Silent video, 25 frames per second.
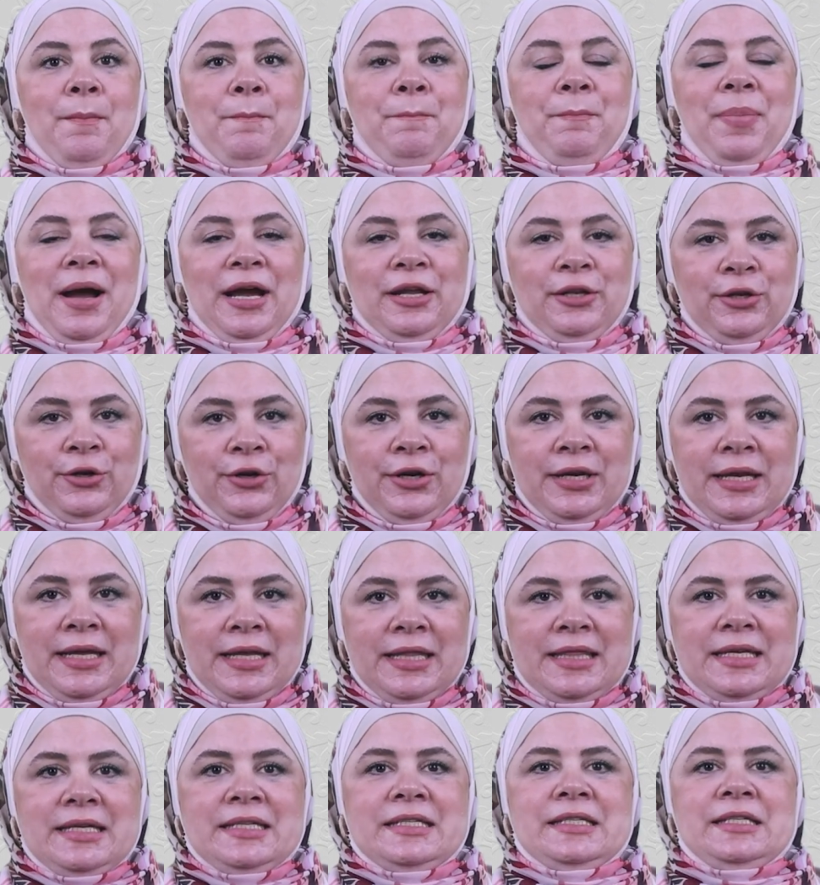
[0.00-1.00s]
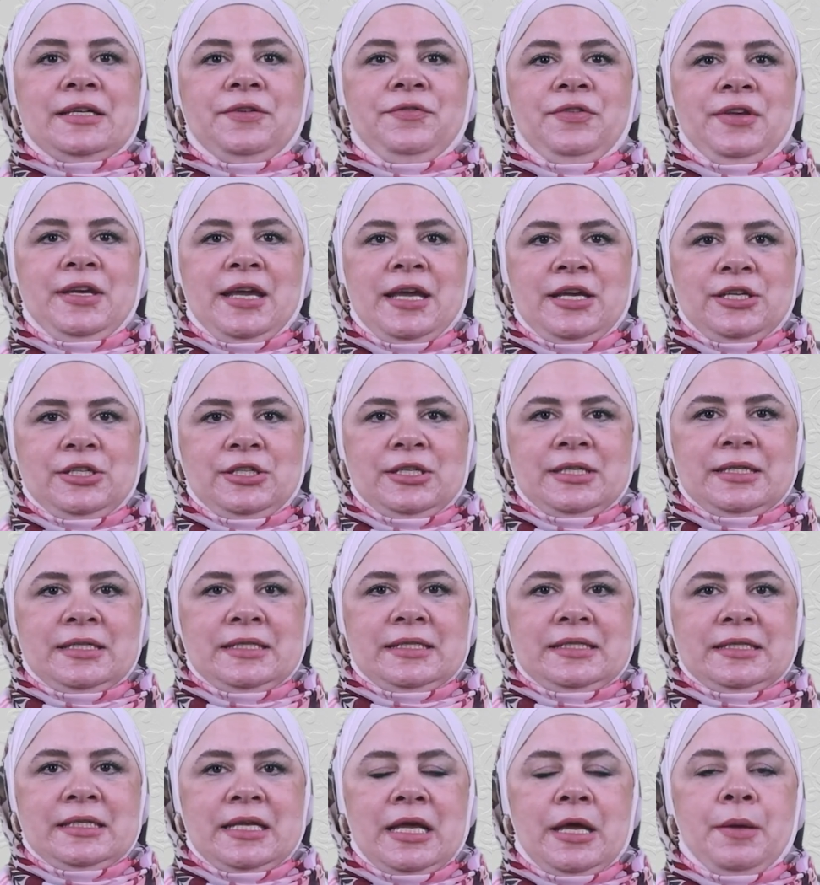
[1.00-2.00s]
By learning these
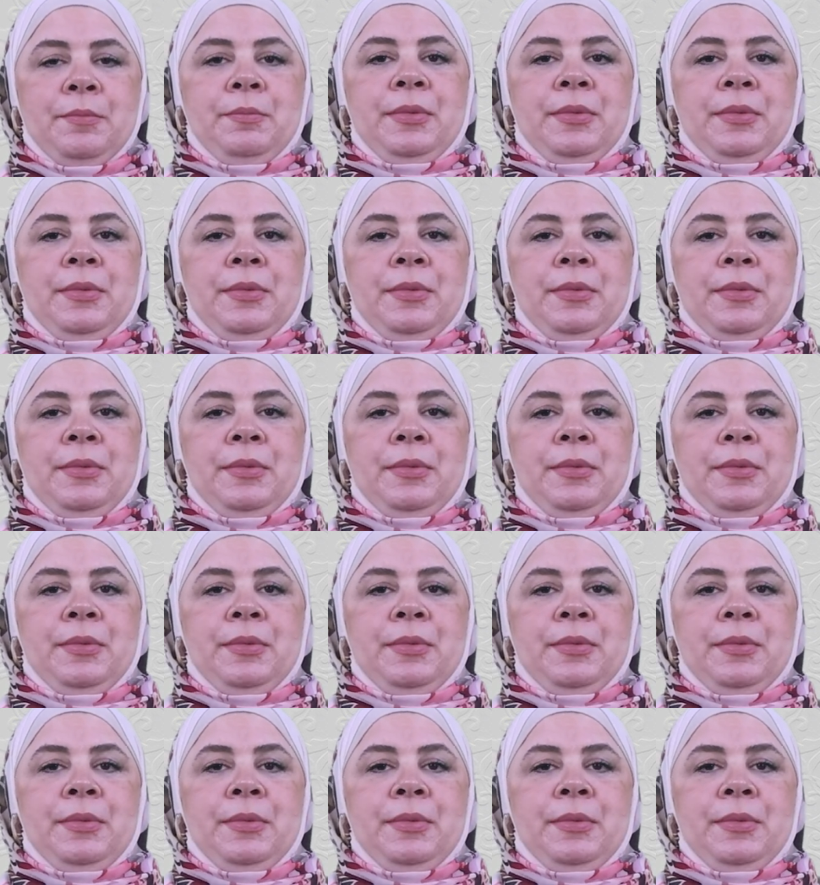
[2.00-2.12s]
deviations,